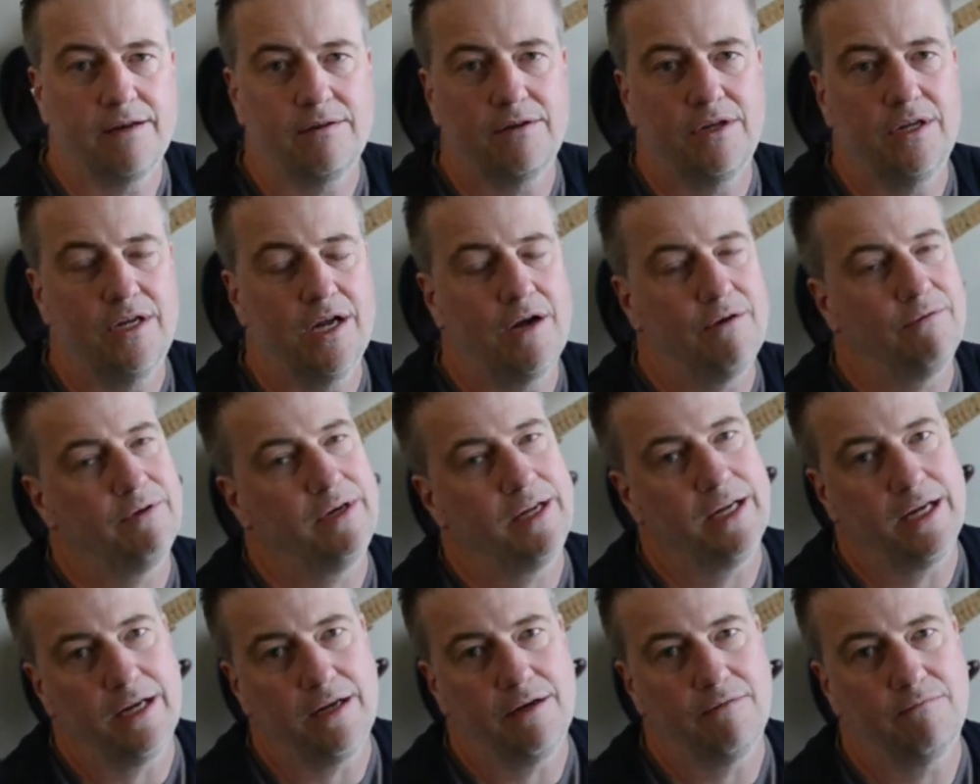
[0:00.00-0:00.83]
You don't
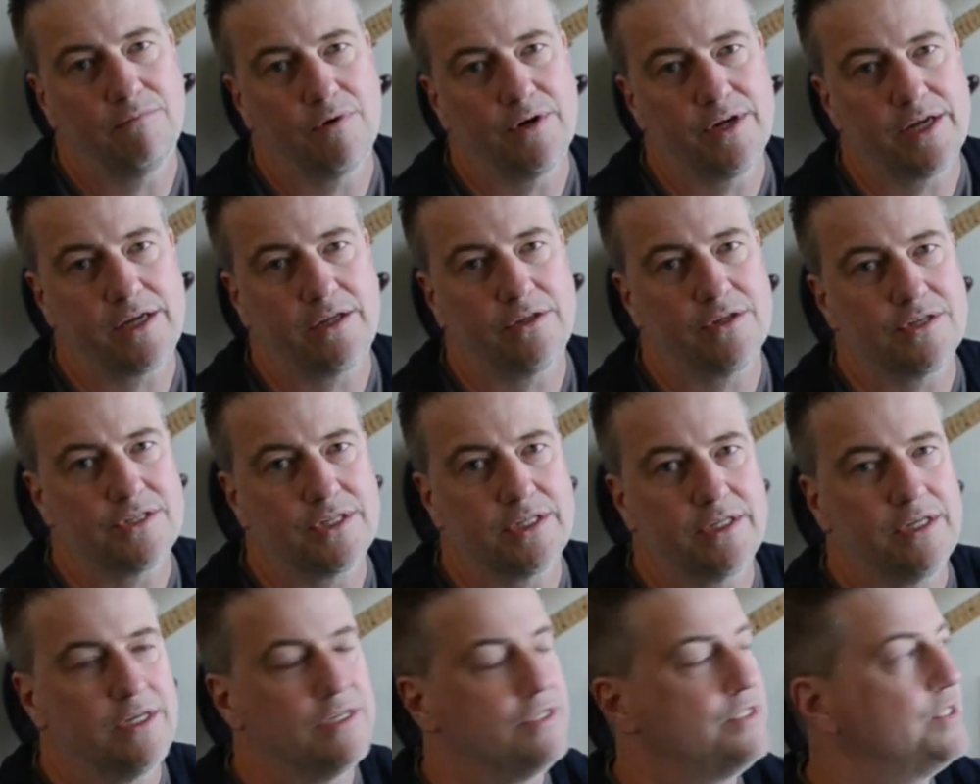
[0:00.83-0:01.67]
need ridiculously
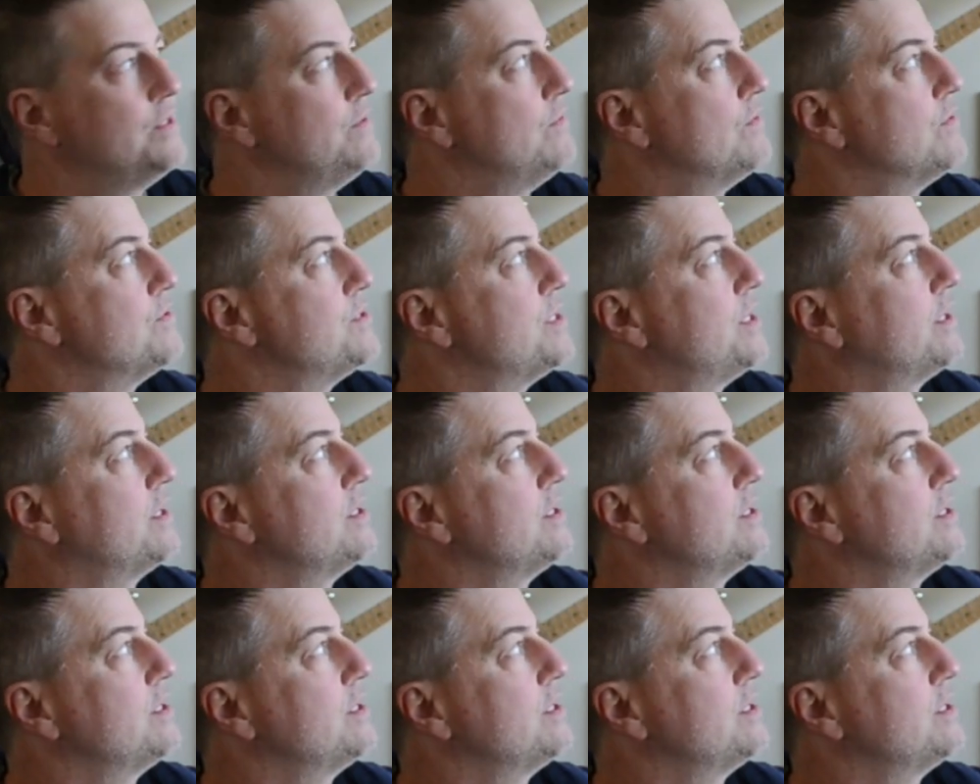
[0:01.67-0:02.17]
good tuners on a